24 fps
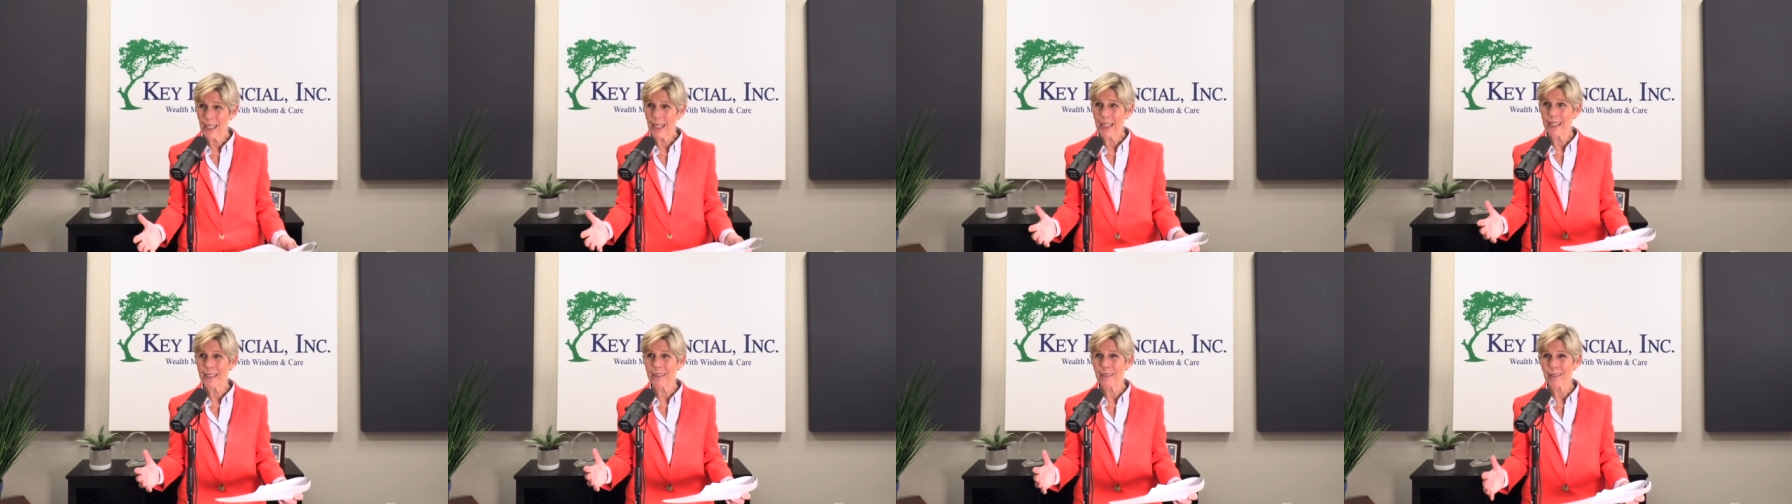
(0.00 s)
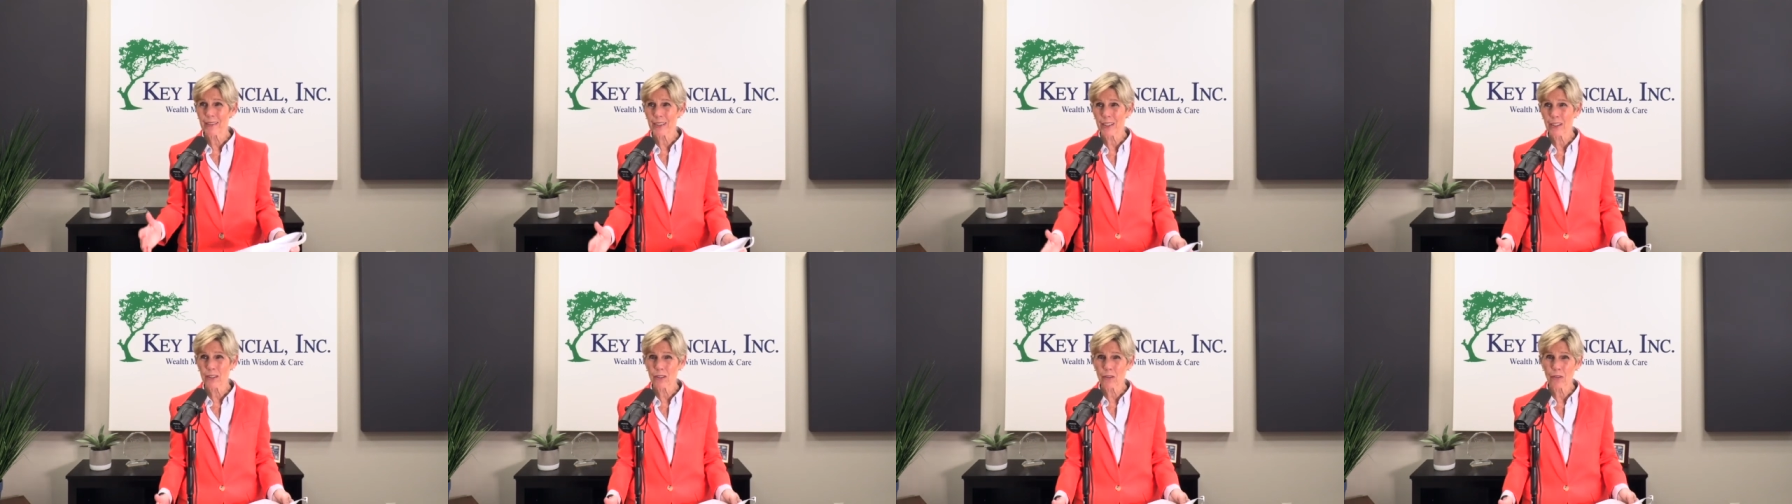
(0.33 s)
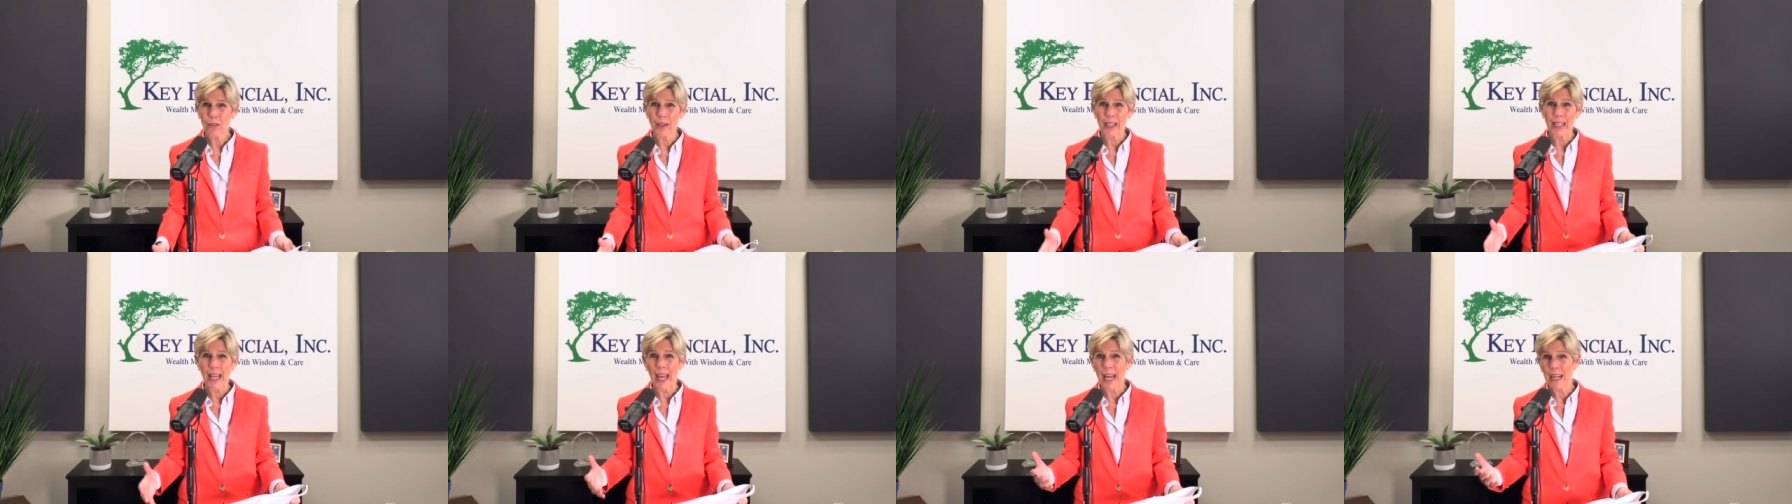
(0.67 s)
until
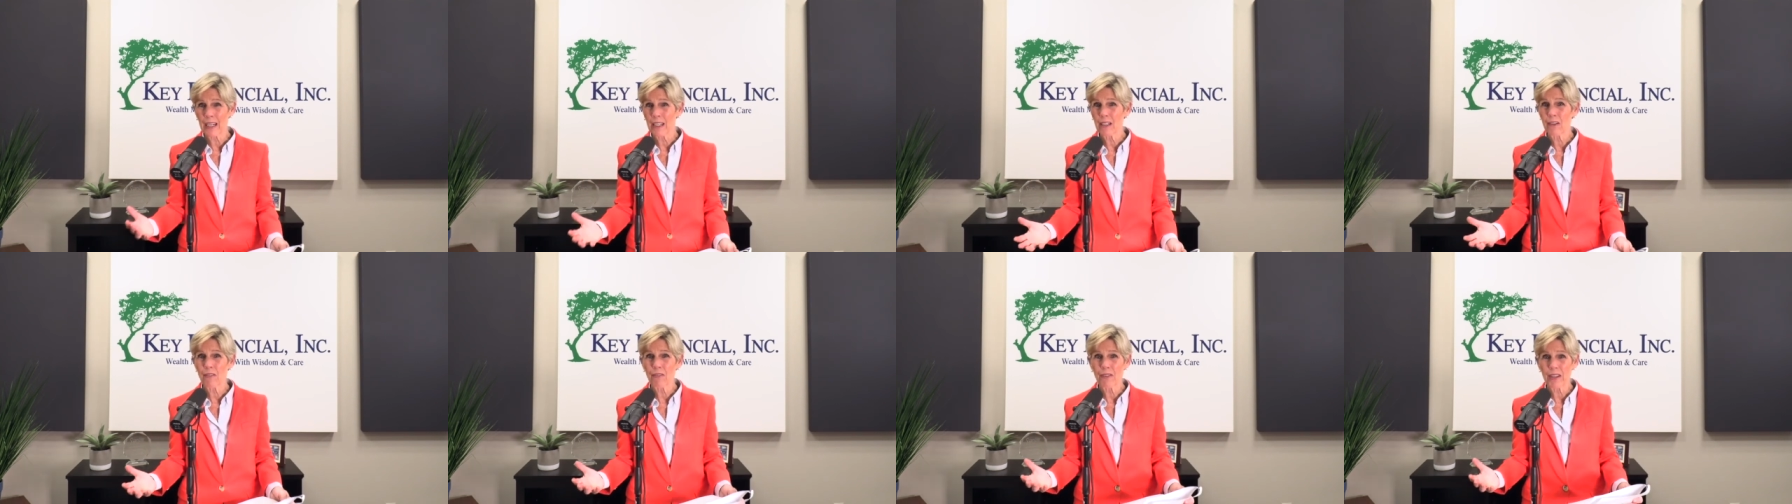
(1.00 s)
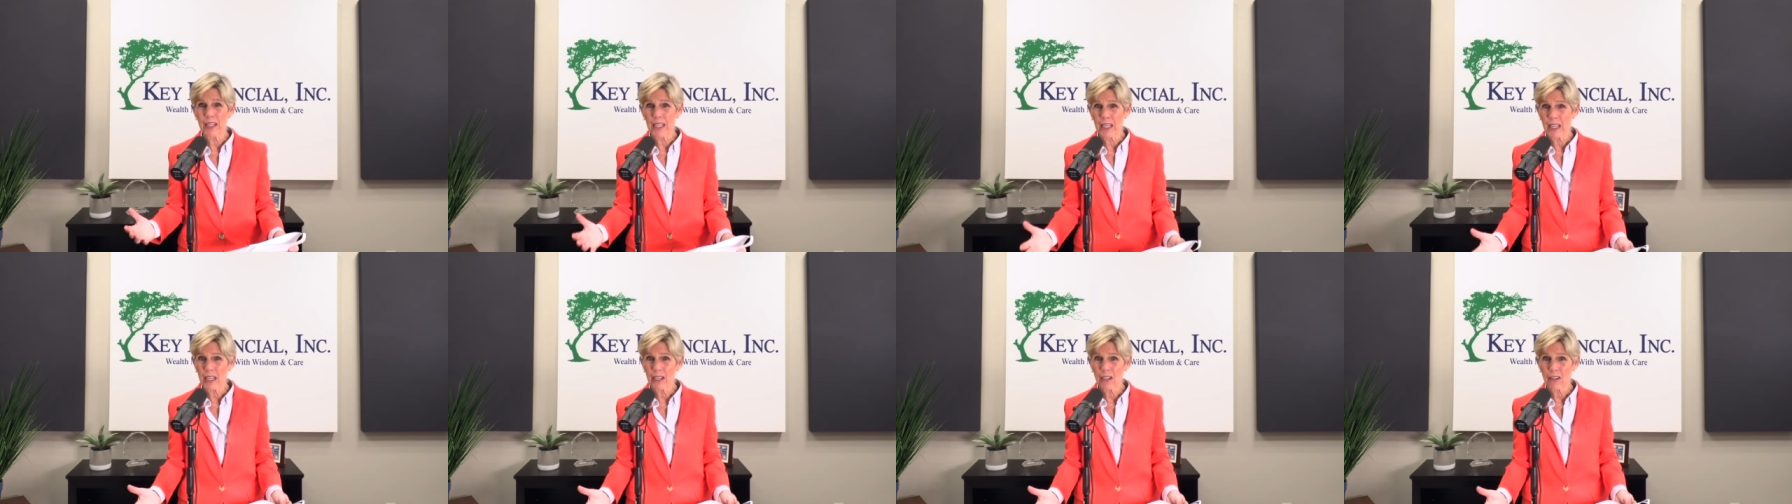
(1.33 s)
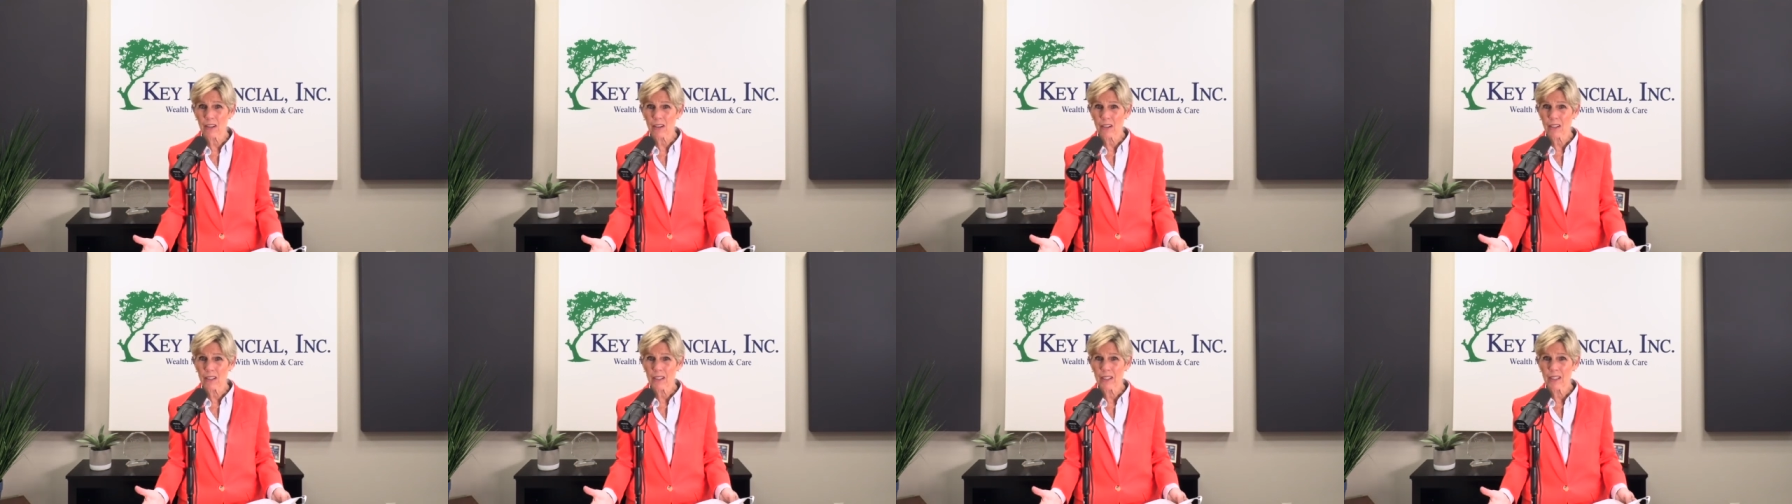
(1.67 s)
the end of the
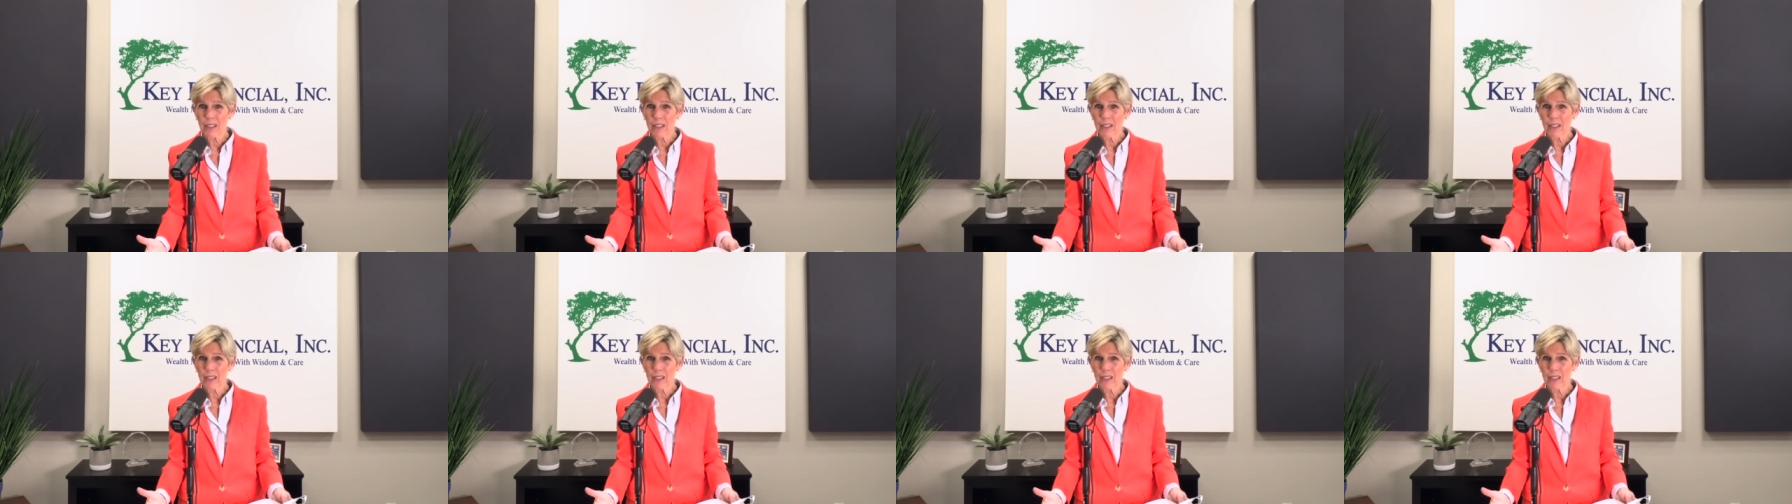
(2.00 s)
year,